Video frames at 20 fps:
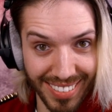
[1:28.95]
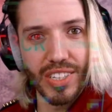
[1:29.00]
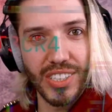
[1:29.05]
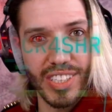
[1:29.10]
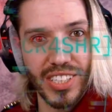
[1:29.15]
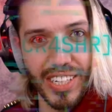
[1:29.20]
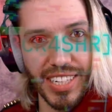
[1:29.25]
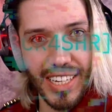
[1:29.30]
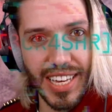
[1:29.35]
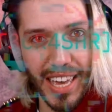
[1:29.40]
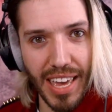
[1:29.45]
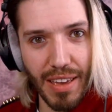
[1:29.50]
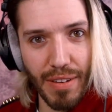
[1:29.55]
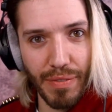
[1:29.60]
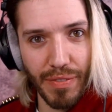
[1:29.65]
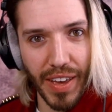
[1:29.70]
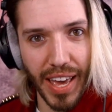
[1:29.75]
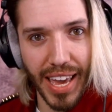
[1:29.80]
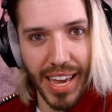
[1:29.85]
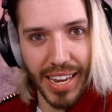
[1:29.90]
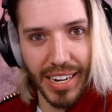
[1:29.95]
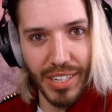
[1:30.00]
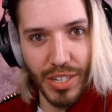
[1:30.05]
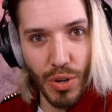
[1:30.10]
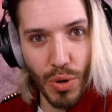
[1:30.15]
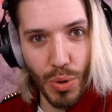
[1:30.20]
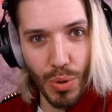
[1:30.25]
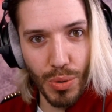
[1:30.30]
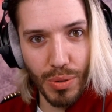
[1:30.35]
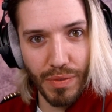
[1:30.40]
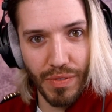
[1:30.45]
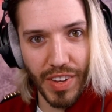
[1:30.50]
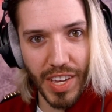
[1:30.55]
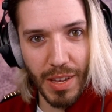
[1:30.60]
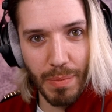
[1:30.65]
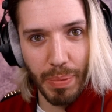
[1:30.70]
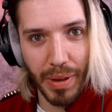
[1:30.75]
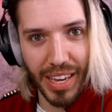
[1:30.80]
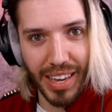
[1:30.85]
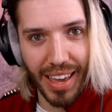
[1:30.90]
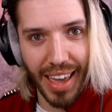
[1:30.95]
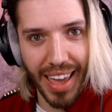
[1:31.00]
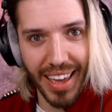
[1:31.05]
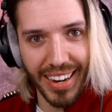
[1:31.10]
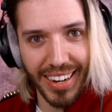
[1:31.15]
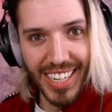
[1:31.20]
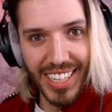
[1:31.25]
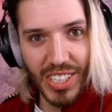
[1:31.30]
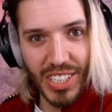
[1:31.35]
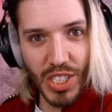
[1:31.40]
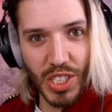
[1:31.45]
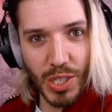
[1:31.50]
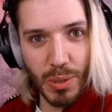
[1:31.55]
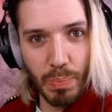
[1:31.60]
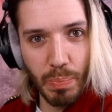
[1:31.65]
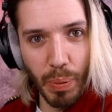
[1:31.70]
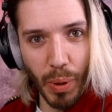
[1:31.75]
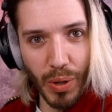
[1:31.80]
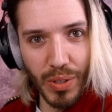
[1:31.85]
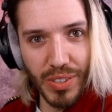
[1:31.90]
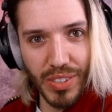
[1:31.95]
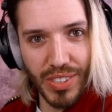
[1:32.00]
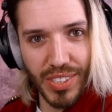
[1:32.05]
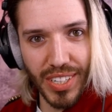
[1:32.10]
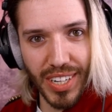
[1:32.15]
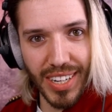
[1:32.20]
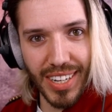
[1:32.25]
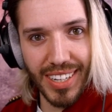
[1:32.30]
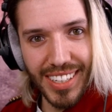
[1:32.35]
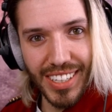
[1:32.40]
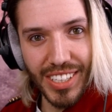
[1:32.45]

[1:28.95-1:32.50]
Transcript: To give a NordVPN sponsor,